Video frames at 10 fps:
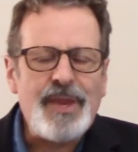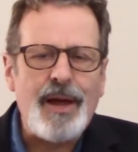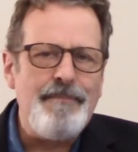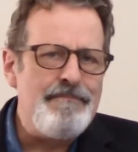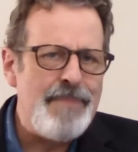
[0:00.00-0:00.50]

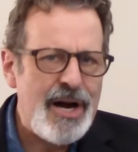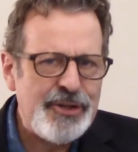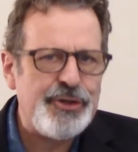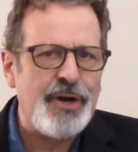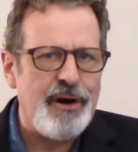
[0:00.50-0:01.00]

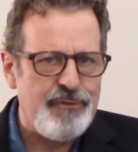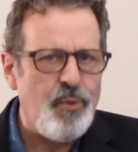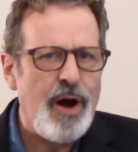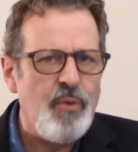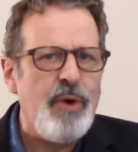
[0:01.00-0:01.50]
much of
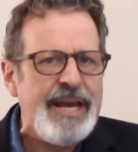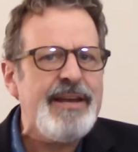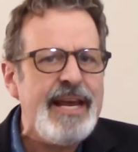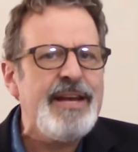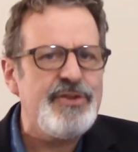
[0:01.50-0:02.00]
what we
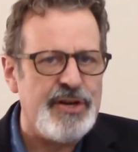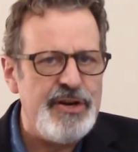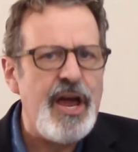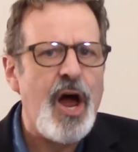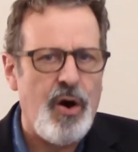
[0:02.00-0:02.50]
need to
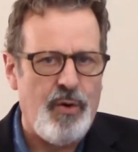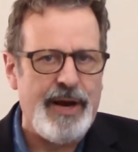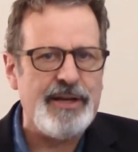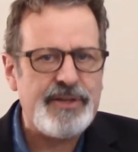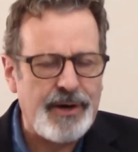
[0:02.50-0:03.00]
know
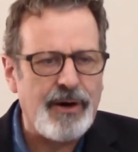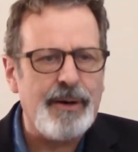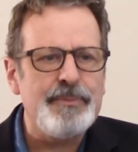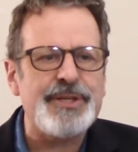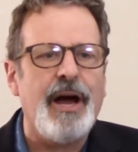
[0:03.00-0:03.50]
in
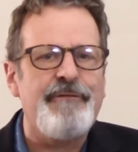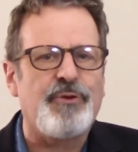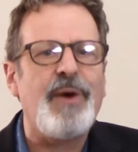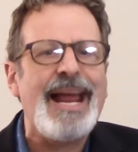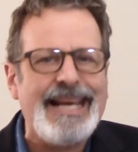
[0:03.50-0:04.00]
terms of
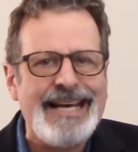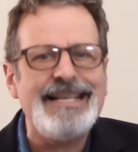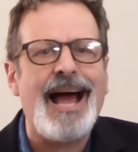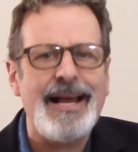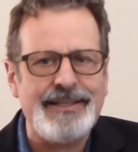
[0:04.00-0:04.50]

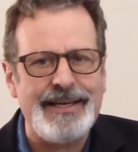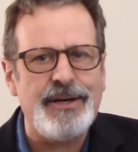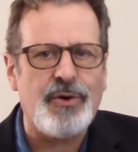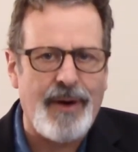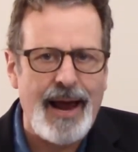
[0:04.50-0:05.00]
recognizing
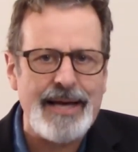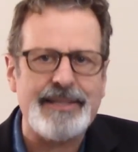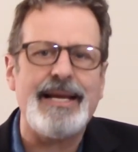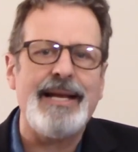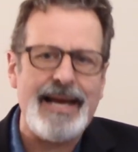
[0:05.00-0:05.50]

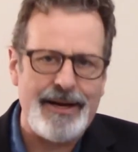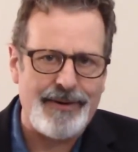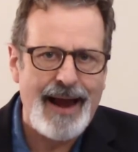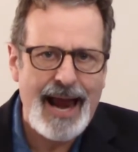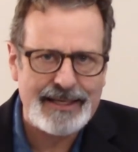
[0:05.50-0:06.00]
Christ and
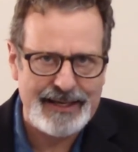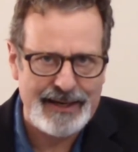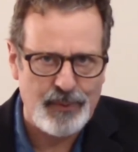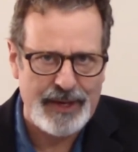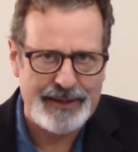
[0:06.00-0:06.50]

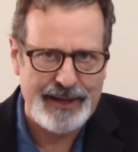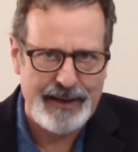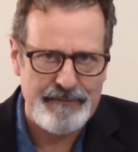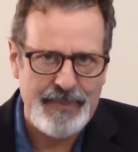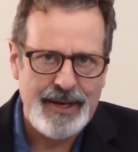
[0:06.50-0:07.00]
interacting with
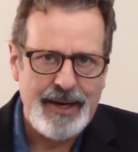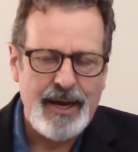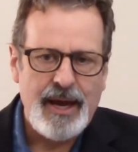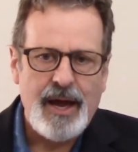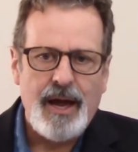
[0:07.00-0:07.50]
Him
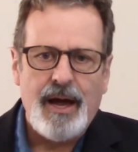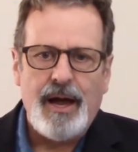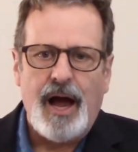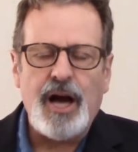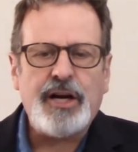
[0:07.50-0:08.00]

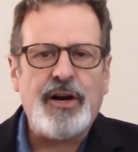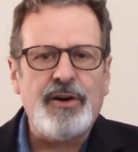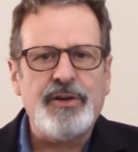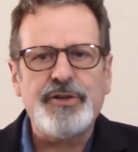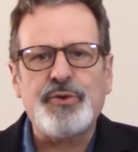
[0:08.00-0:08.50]

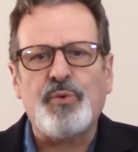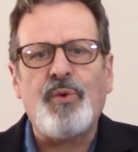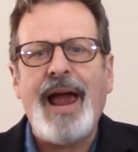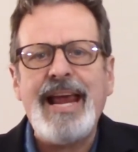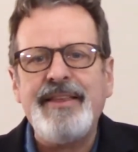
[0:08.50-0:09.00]
occurs
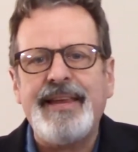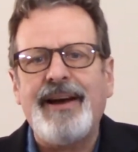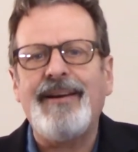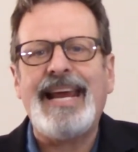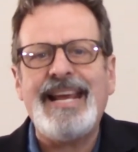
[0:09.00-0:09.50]
right
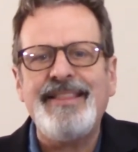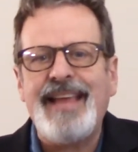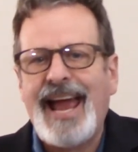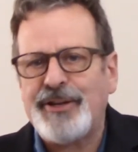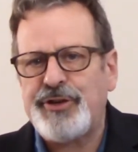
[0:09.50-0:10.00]
there in
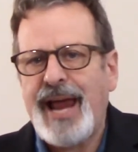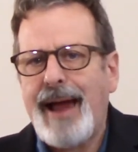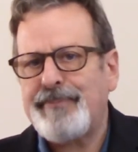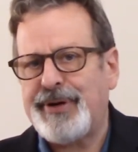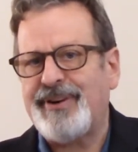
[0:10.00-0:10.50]
that
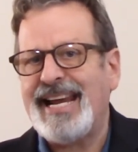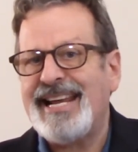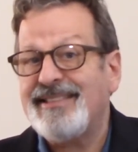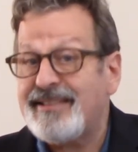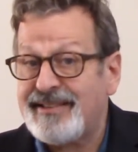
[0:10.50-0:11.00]
chapter
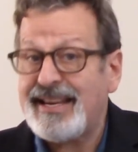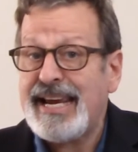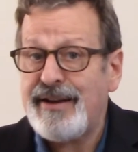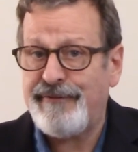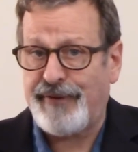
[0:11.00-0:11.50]
in
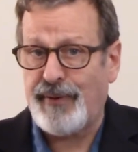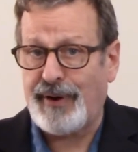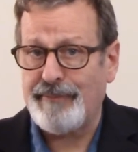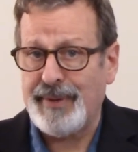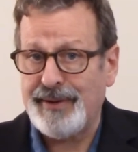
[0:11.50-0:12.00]
seed
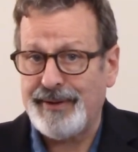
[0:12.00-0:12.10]
form.